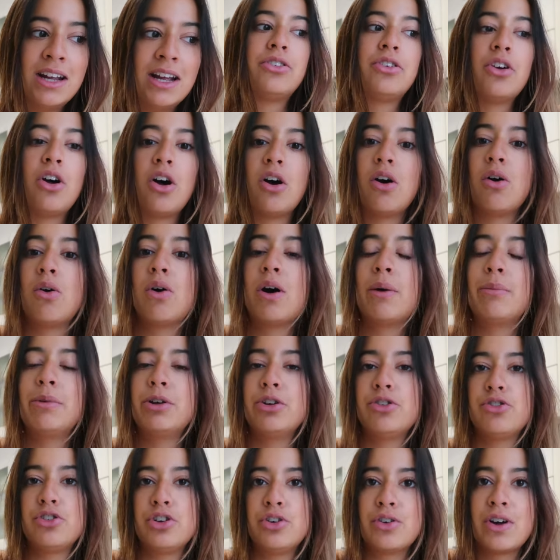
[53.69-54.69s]
So I'm
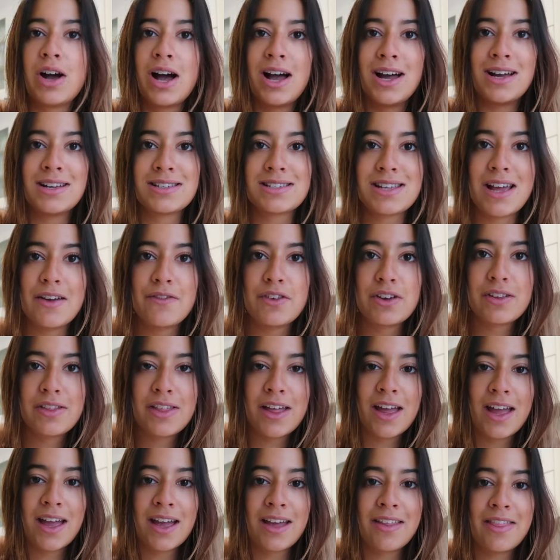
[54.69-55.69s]
gonna show you guys
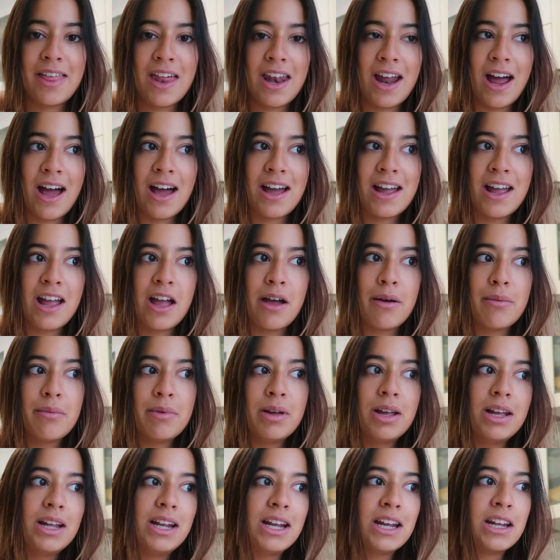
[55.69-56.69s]
everything that I am
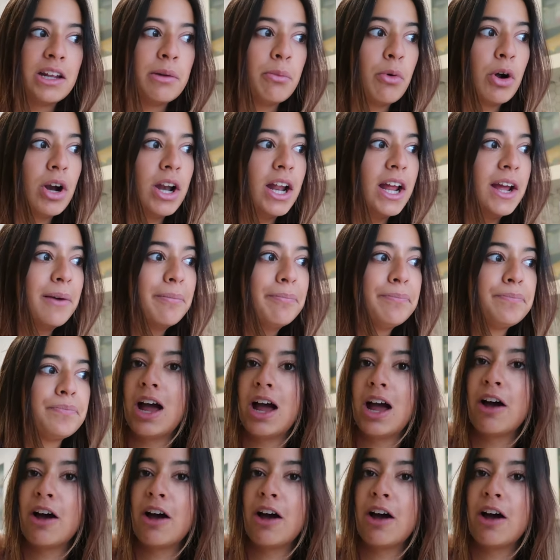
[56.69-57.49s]
eating in the morning.